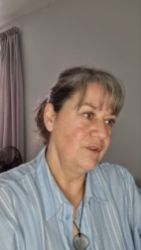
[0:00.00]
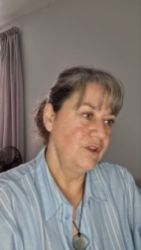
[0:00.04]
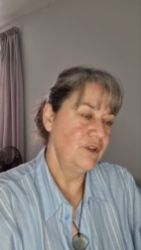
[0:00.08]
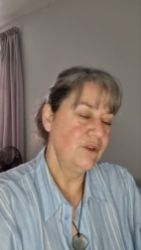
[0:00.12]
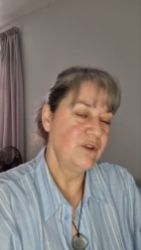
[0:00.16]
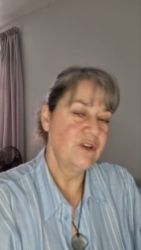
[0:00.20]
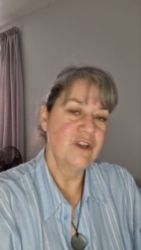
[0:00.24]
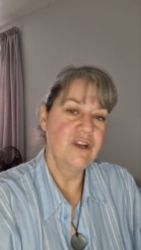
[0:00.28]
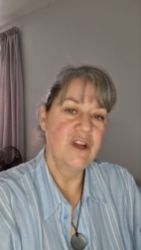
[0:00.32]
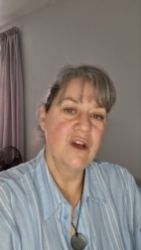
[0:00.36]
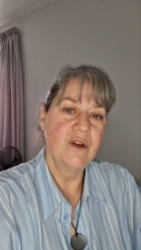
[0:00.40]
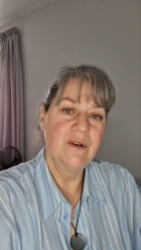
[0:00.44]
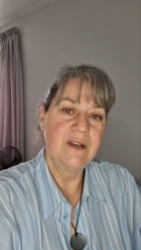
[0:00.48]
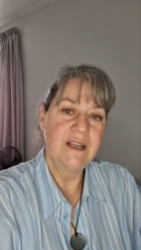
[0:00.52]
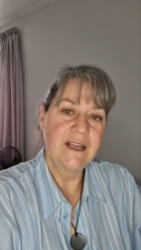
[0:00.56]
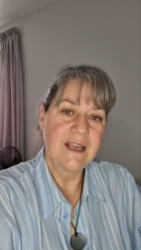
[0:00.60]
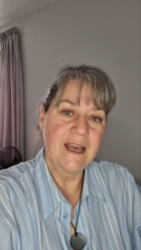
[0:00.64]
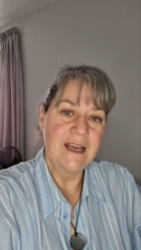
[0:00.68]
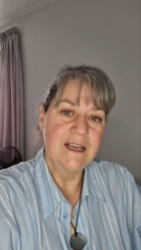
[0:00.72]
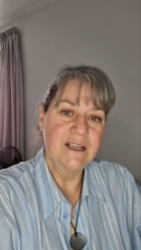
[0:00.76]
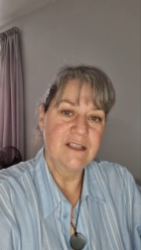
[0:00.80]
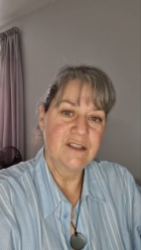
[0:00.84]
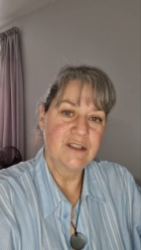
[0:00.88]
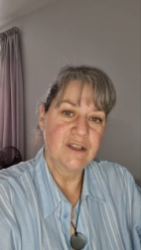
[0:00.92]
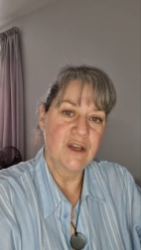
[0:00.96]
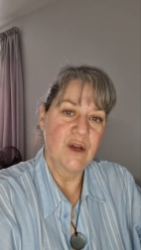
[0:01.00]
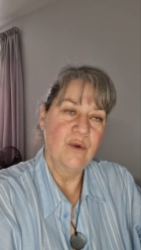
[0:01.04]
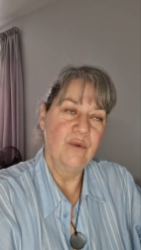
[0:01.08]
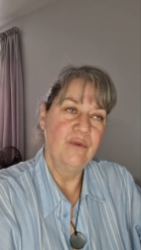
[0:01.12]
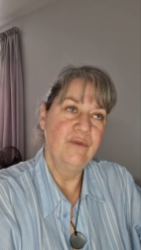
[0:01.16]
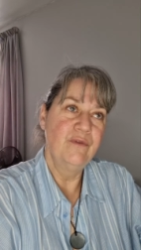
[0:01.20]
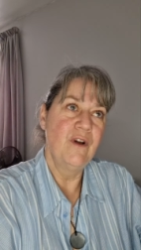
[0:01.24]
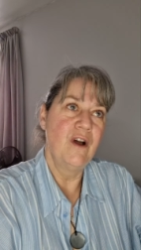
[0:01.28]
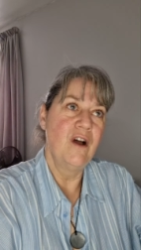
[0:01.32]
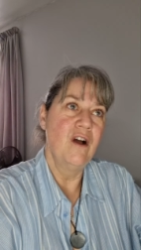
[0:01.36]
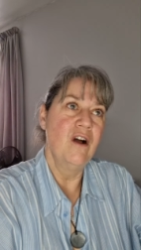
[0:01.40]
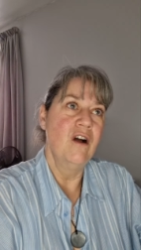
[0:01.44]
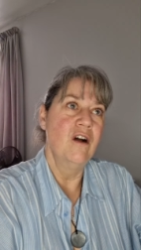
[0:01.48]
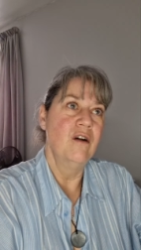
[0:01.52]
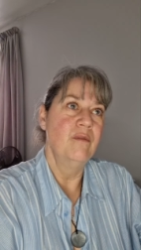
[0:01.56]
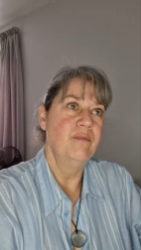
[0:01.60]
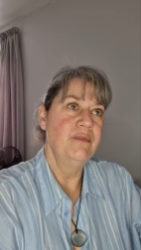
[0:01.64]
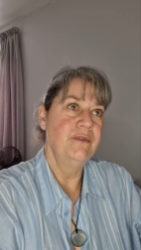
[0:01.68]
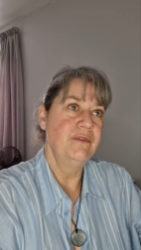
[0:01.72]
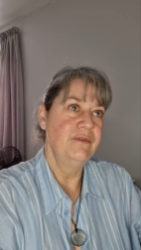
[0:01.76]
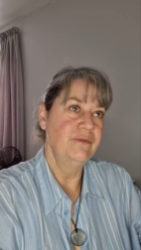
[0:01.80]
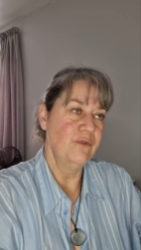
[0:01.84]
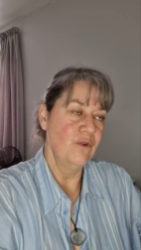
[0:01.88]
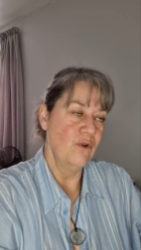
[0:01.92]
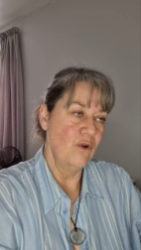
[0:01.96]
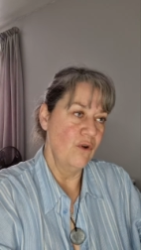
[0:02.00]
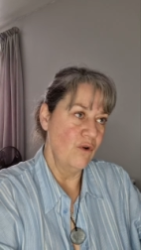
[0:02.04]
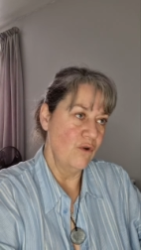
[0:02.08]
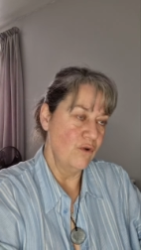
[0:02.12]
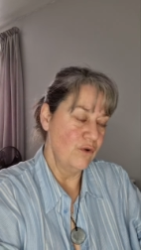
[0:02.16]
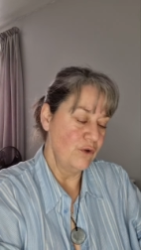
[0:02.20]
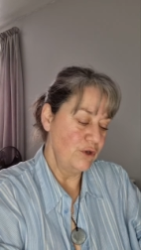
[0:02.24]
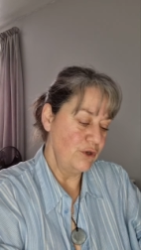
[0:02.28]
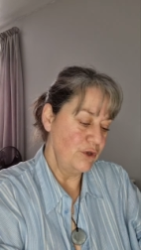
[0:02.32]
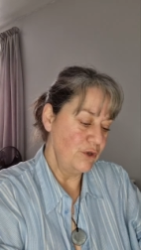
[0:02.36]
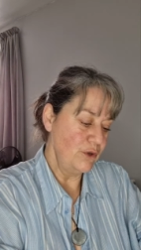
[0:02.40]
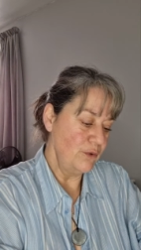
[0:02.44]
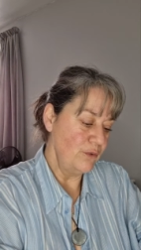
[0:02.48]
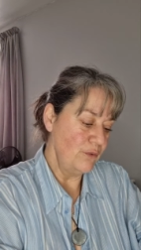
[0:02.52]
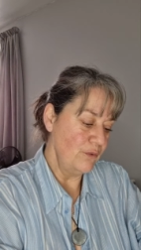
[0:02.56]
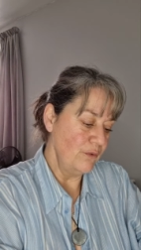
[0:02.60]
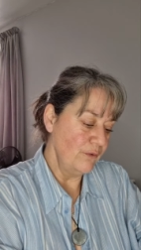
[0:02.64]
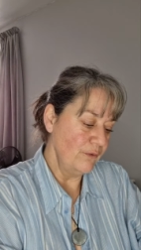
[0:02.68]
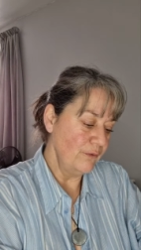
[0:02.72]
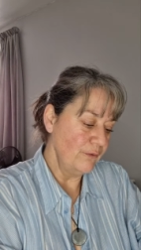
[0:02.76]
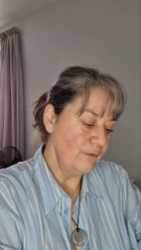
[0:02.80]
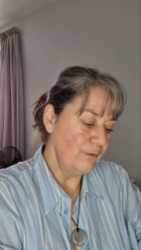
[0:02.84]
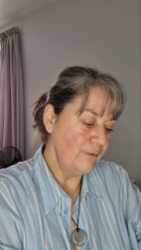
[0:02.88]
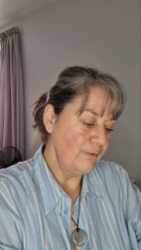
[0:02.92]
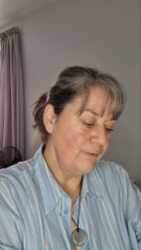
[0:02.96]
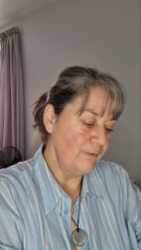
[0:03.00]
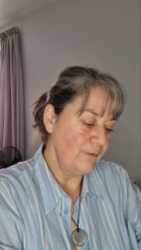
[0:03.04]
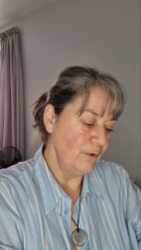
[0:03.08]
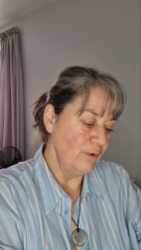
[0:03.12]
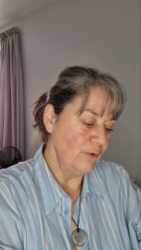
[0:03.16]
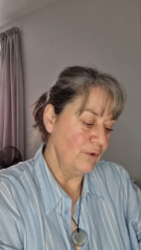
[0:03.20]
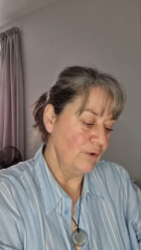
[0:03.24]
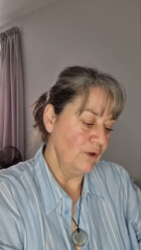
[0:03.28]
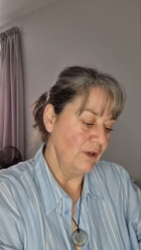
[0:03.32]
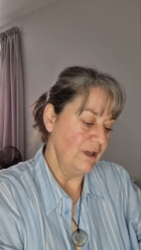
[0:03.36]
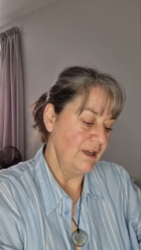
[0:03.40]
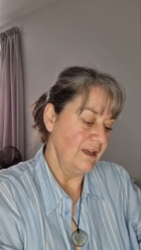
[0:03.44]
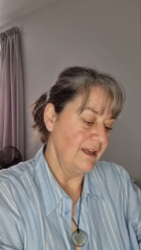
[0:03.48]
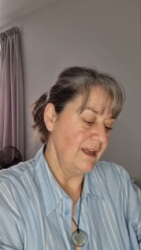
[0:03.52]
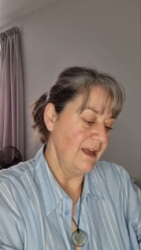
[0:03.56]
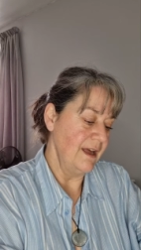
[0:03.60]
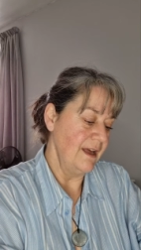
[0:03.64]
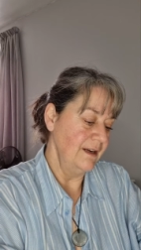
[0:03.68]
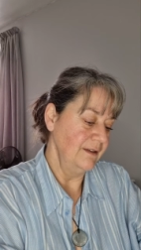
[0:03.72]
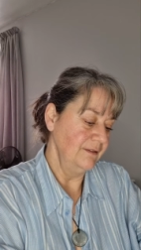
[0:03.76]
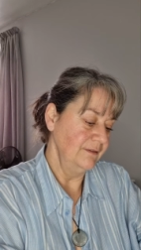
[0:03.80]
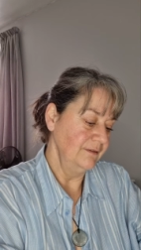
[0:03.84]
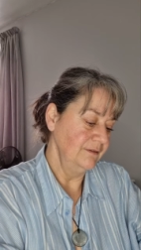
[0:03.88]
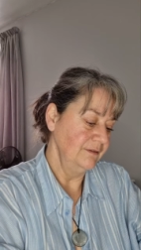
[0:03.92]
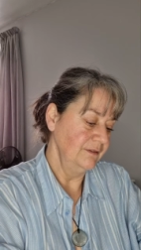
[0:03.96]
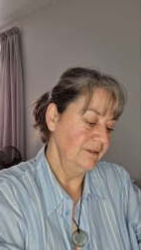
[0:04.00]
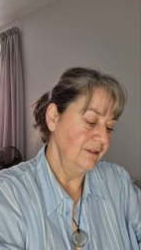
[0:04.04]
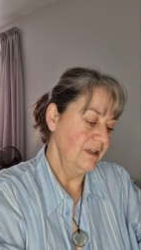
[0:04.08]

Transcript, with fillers: you can only get so far before you fall again.